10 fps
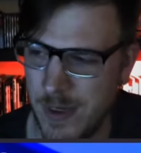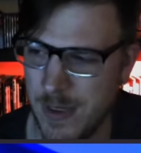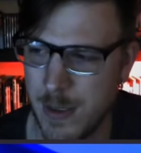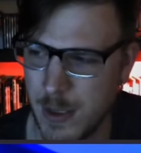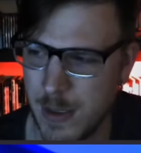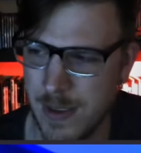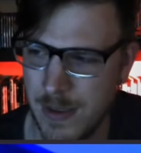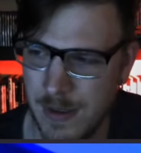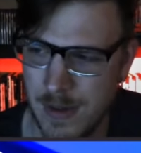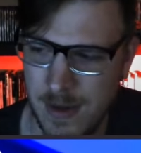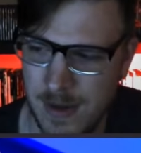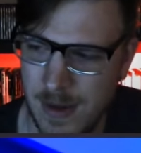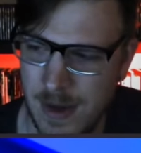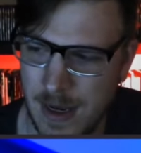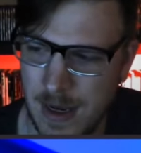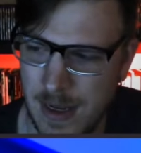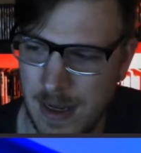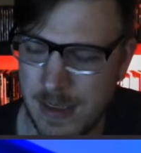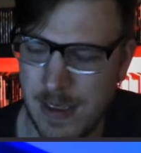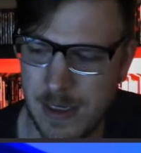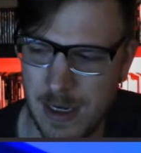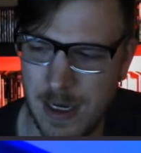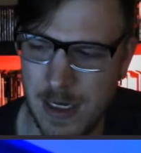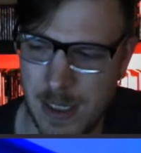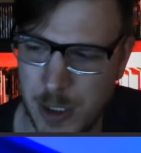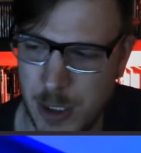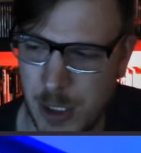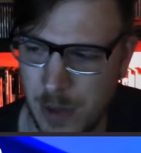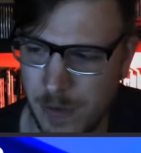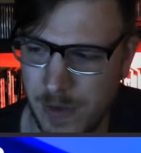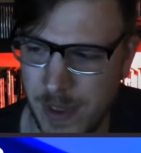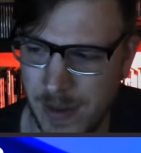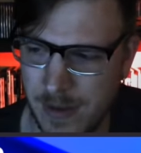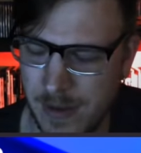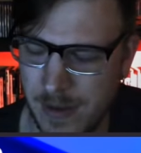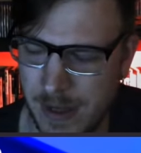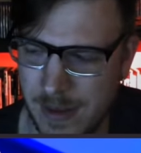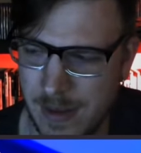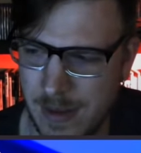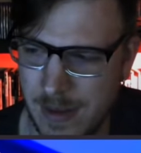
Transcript: It's just it it does show that like